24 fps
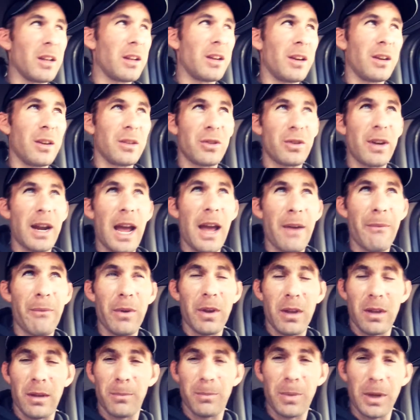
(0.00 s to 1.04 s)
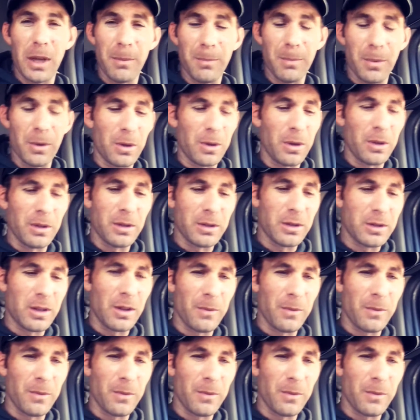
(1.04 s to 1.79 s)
not near traffic and people and